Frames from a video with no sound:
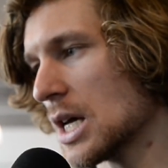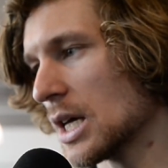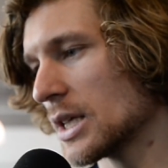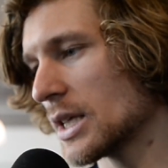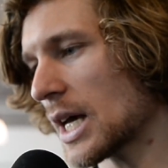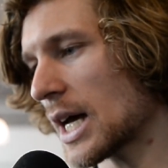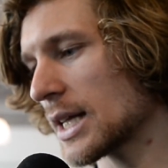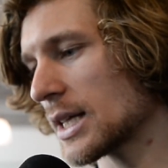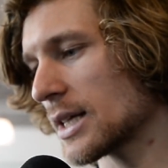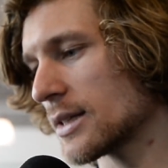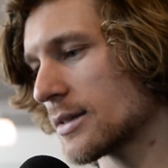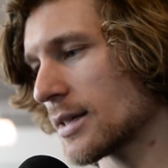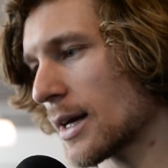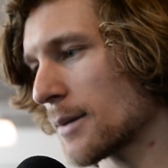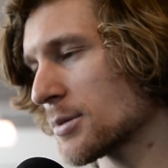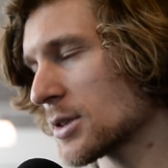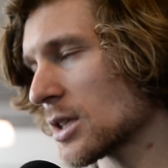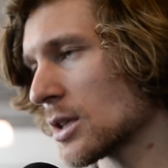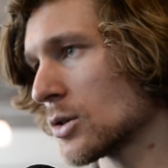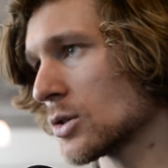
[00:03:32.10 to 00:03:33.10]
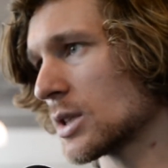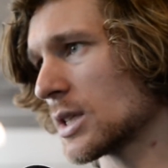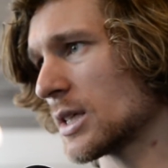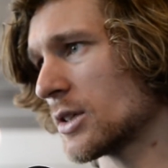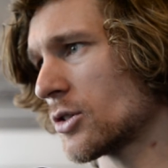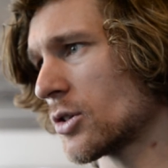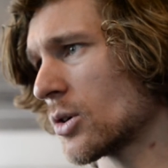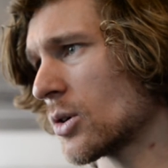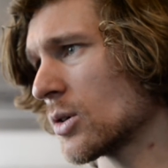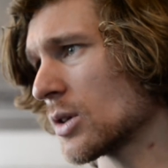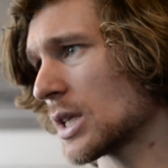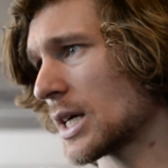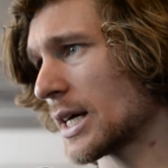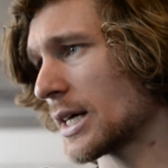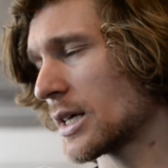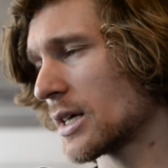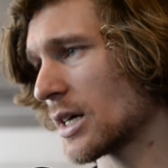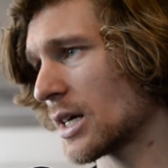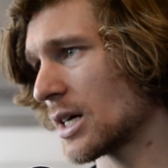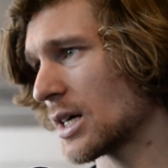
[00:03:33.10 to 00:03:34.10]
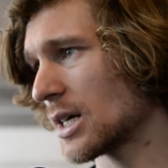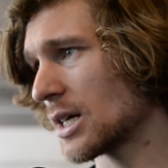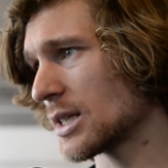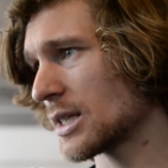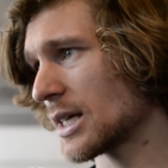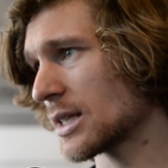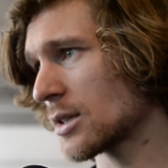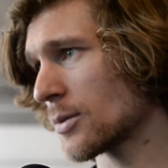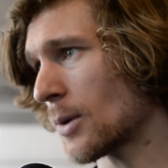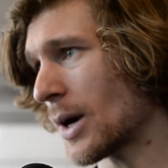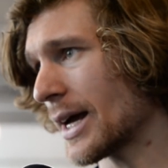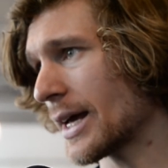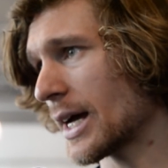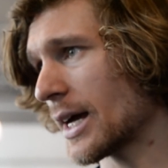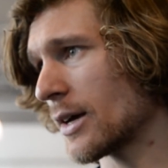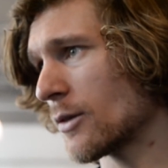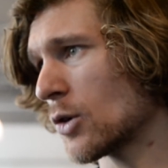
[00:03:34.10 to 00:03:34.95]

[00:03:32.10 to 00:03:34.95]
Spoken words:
Yeah, that's absolutely true. Like that's why I